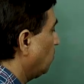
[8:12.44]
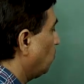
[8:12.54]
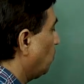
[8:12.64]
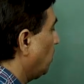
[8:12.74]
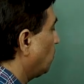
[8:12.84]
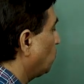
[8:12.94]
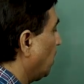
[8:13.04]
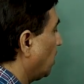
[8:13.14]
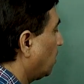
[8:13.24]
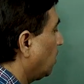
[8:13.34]
only 2
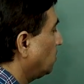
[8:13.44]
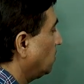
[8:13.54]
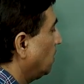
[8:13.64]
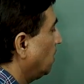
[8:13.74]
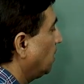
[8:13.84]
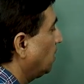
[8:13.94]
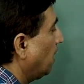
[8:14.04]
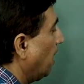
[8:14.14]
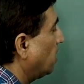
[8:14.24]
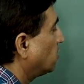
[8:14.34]
electrons, in
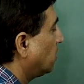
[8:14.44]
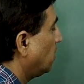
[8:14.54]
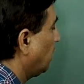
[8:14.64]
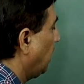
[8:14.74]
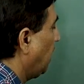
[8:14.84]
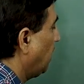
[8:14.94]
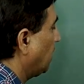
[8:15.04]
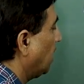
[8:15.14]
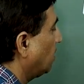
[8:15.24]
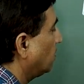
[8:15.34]
the L shell
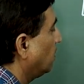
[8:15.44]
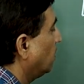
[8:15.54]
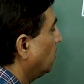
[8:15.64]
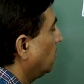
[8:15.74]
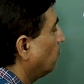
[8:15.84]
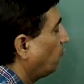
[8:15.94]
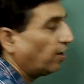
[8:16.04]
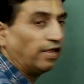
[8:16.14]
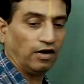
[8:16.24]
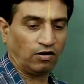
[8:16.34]
KL
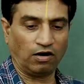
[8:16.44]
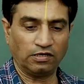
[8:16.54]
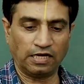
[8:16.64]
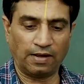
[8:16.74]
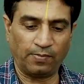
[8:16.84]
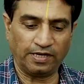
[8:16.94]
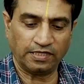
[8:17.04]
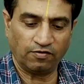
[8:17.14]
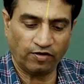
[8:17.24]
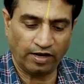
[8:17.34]
5 electrons, I am
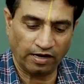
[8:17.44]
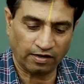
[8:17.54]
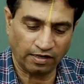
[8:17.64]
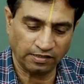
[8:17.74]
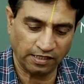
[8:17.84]
placing 5 electrons